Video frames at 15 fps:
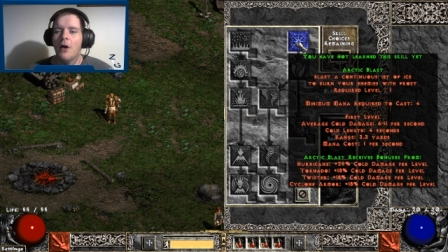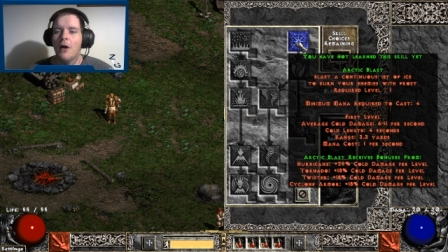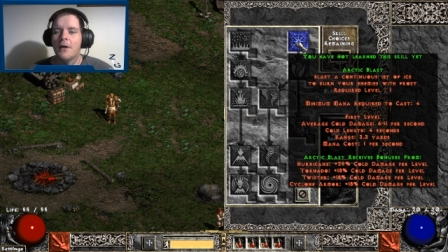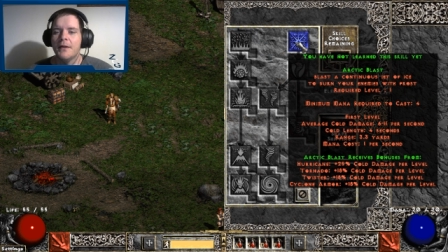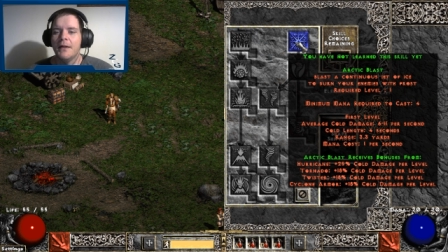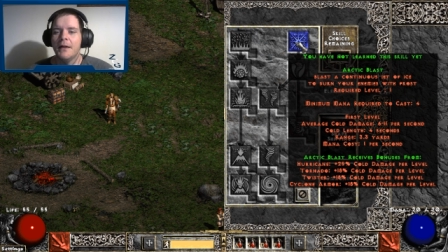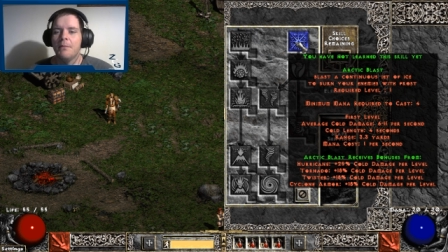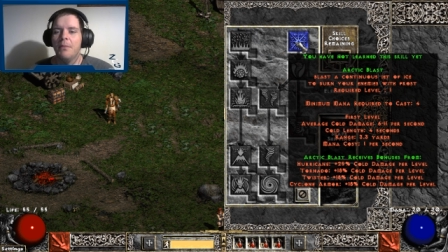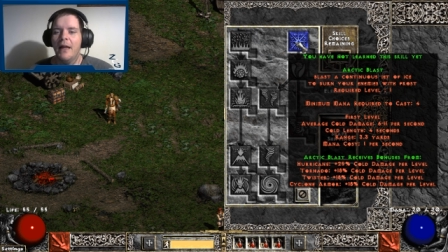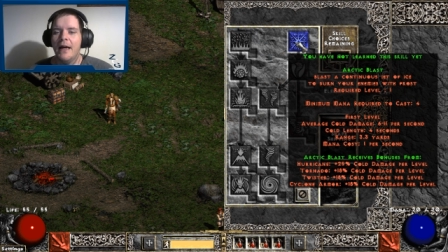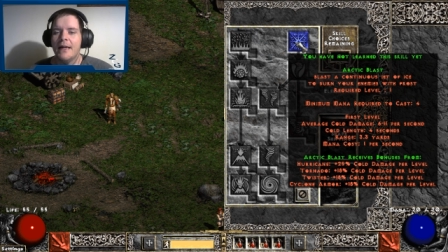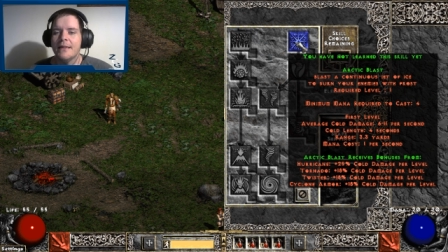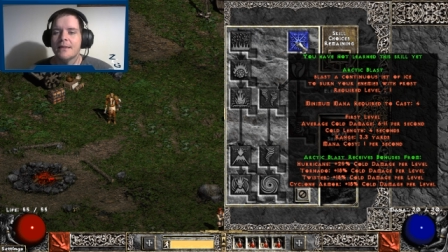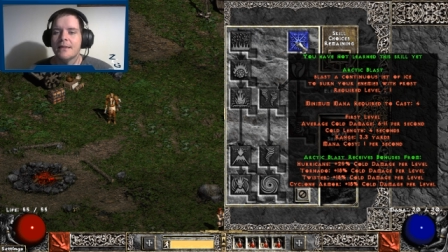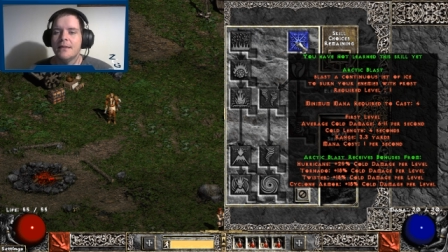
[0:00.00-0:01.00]
Arctic
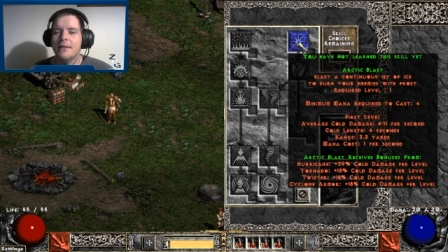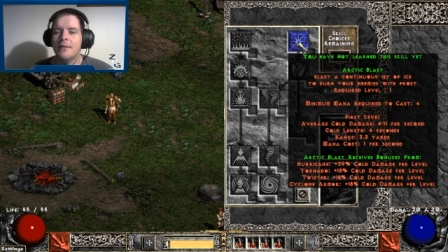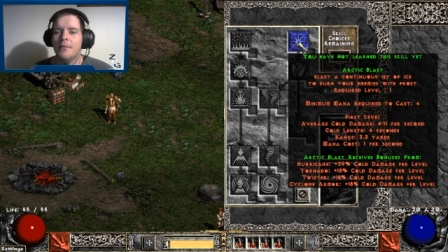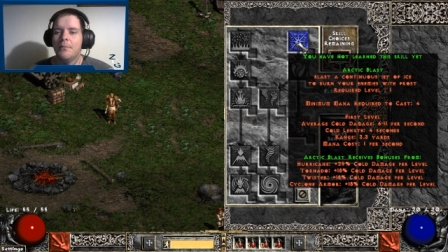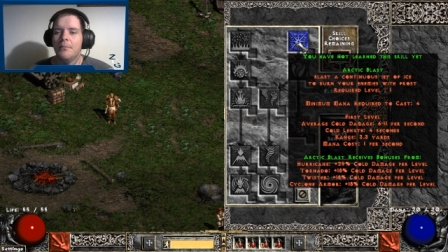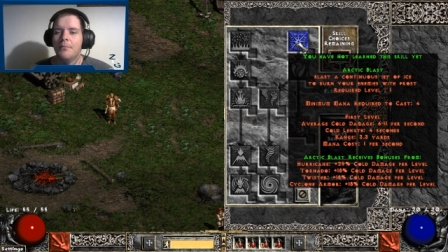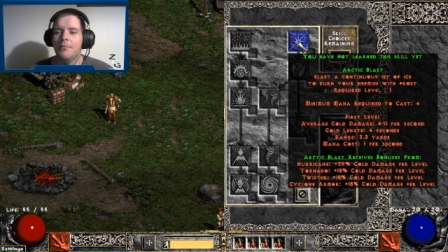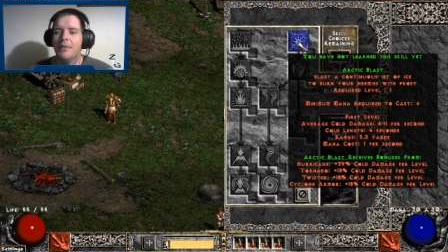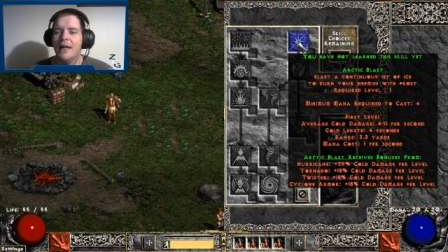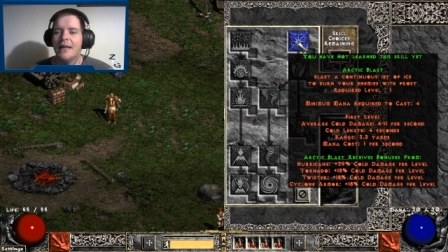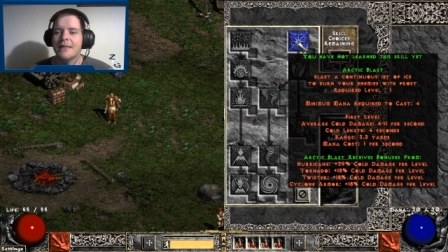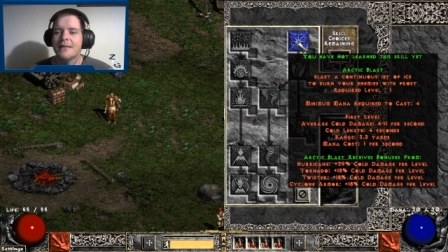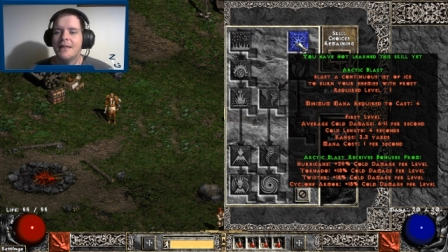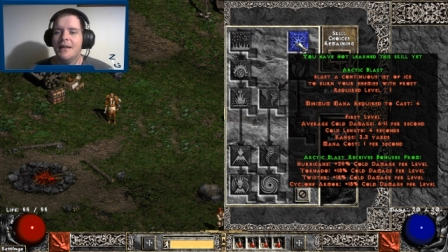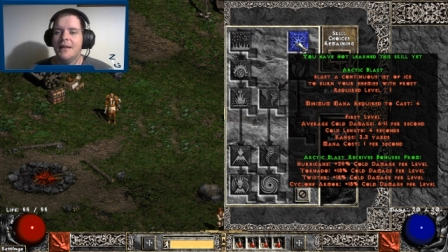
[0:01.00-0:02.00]
Blast,
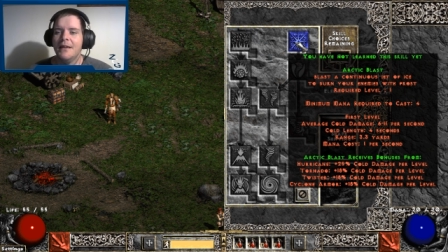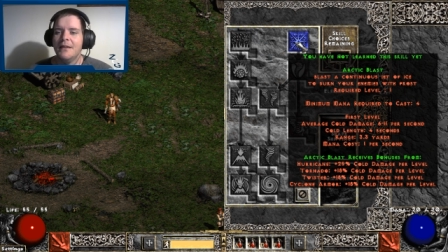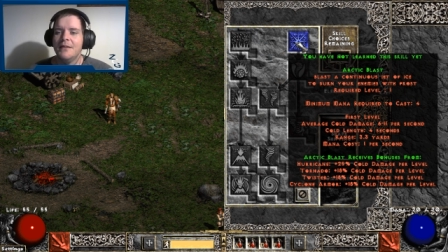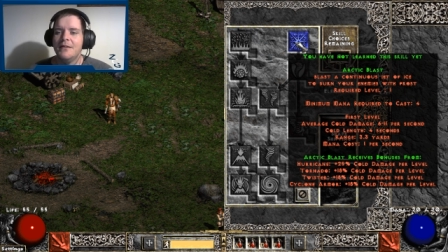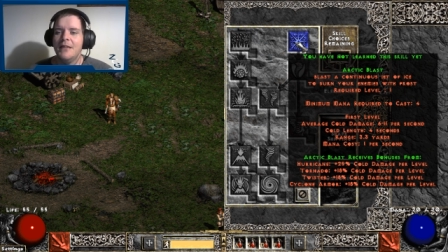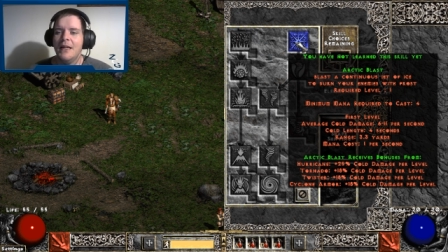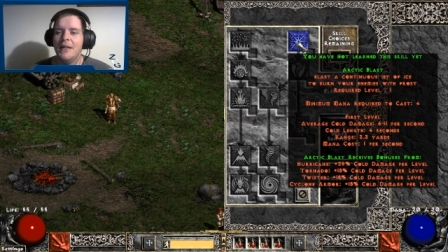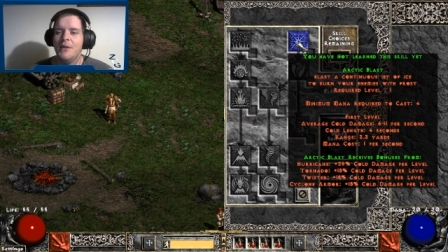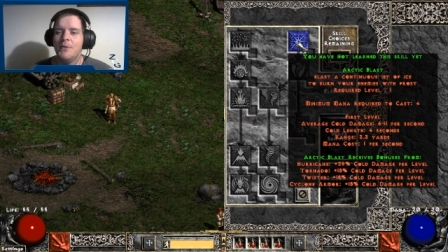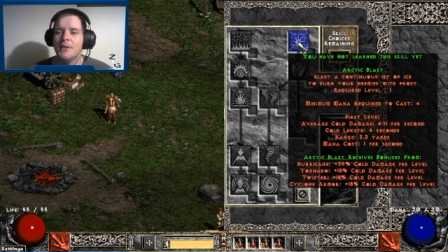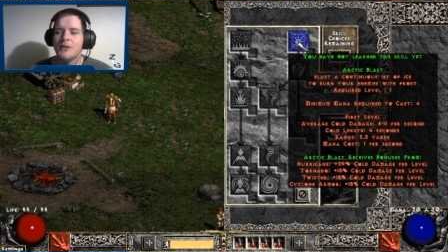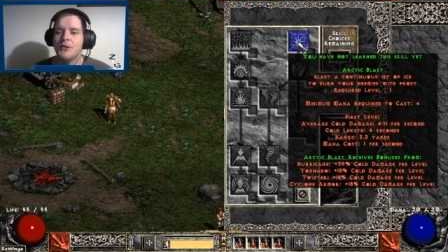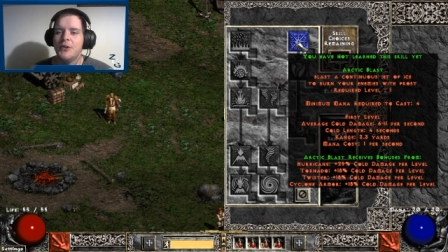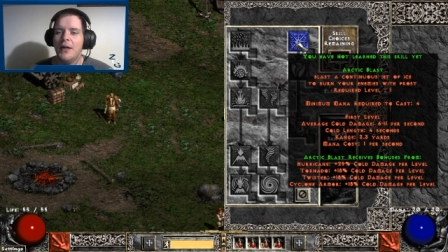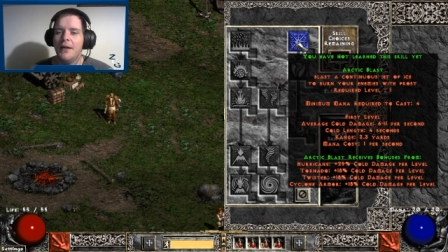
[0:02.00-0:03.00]
blast a continuous
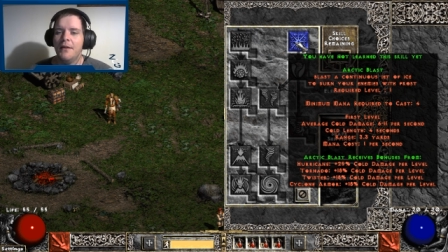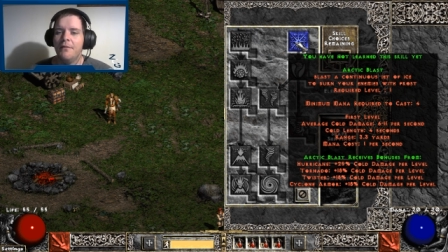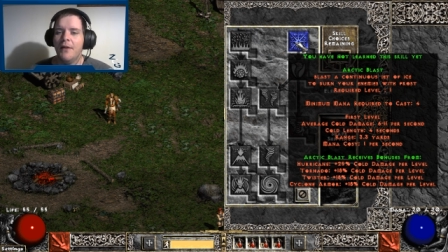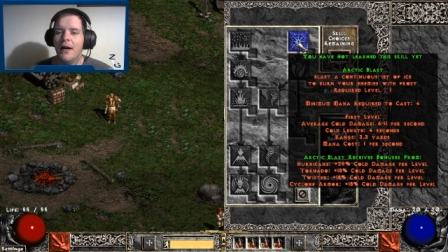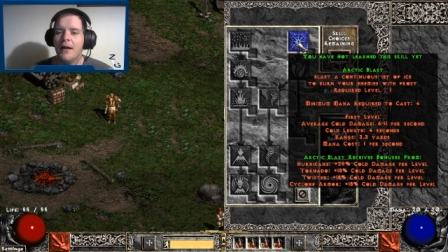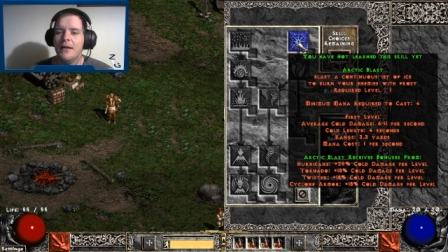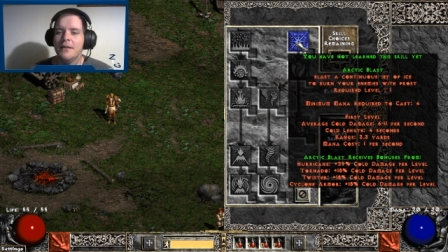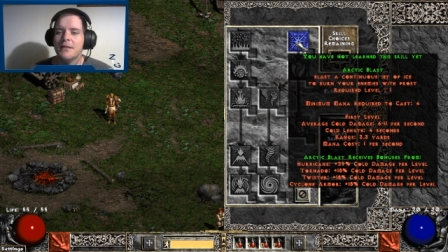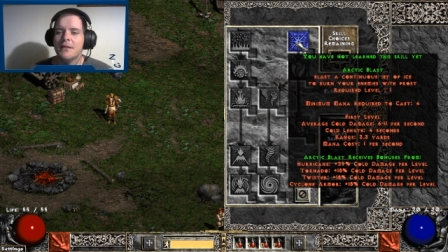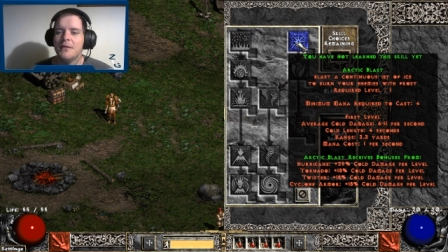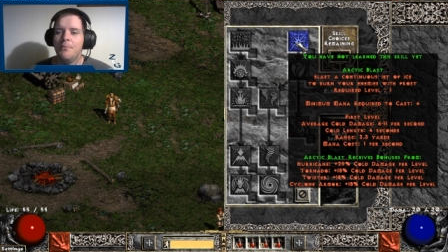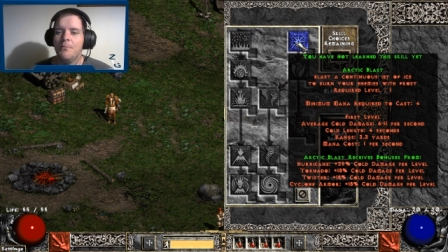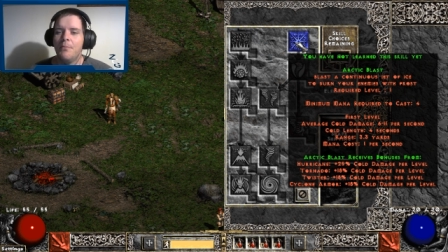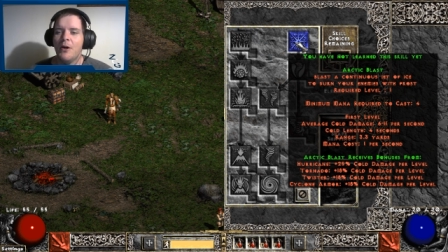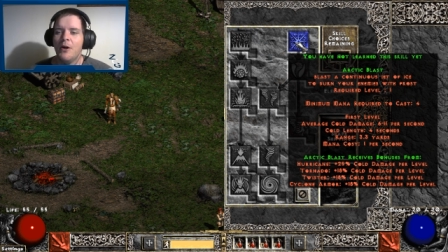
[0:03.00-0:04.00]
jet of ice
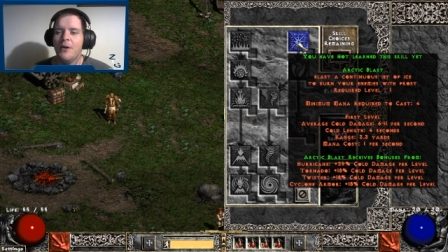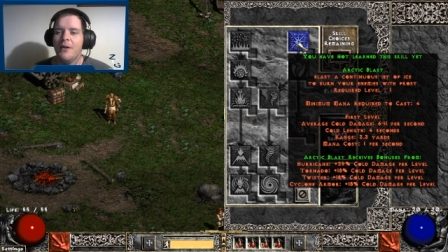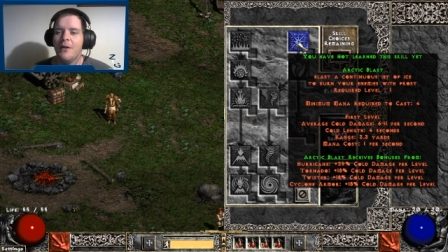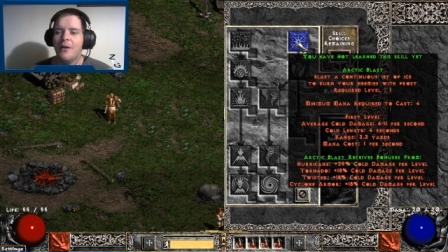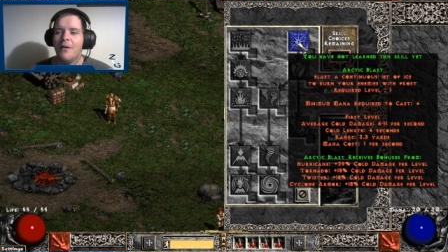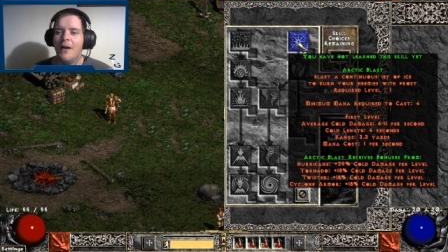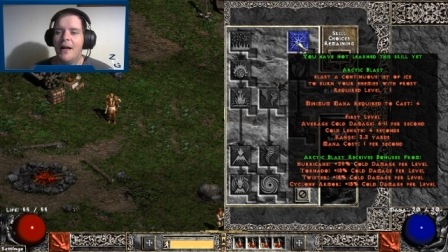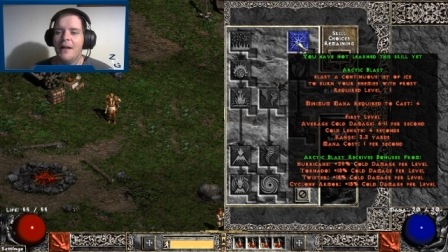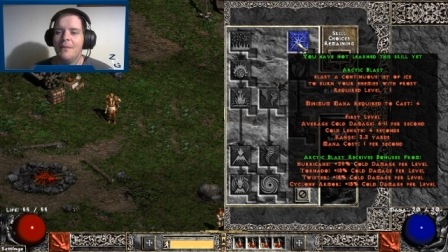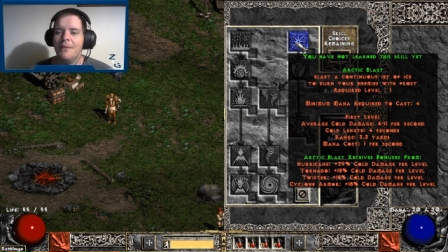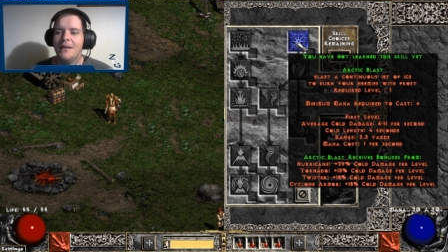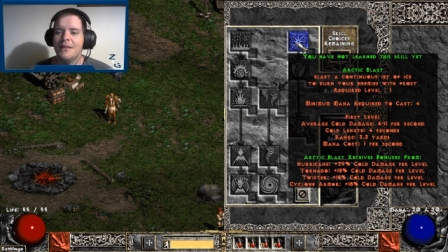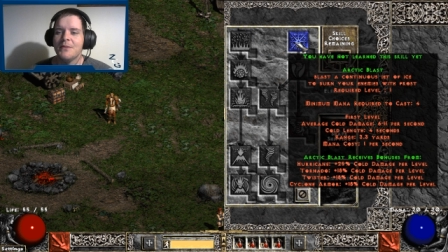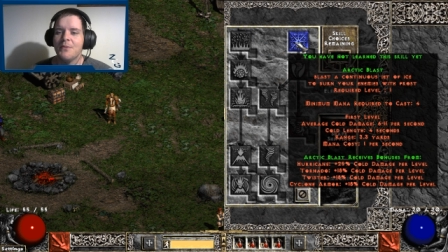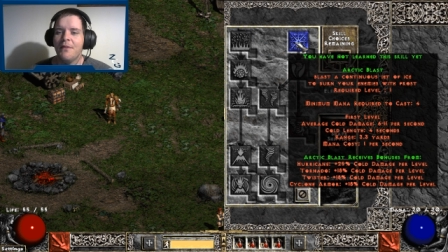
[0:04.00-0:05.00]
to burn your
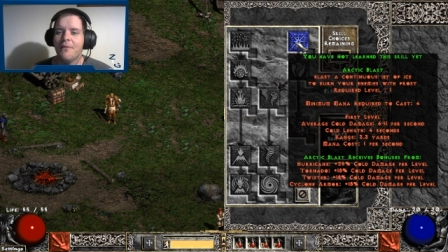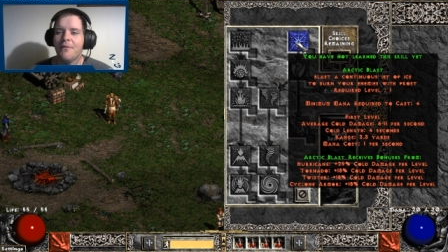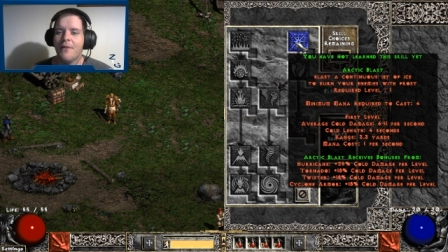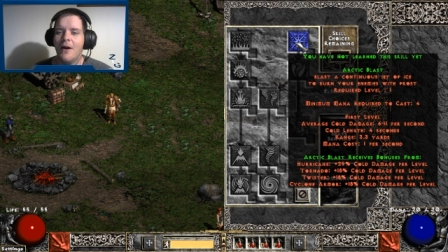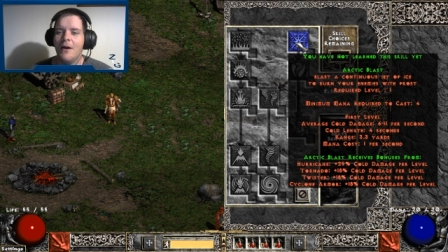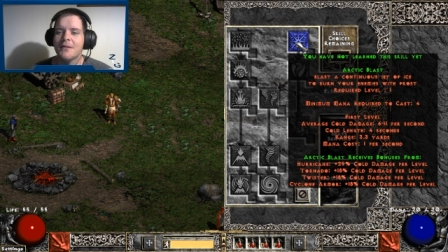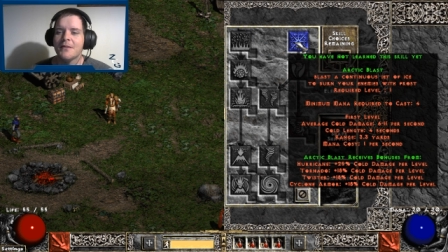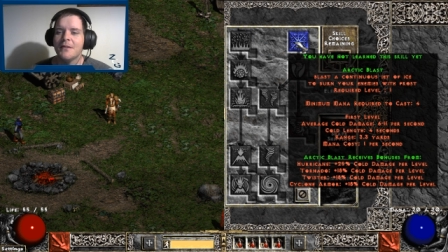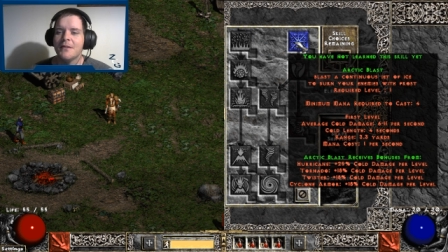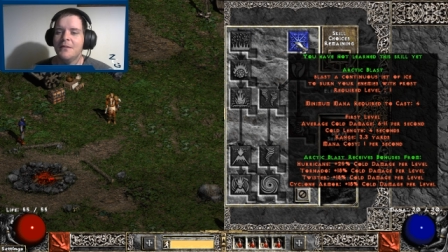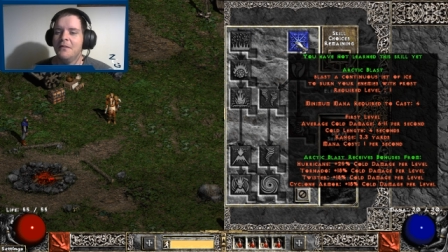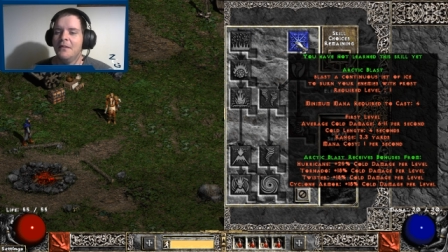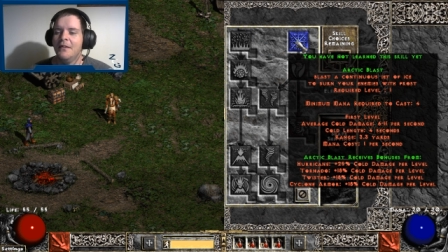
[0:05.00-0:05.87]
enemies with frost.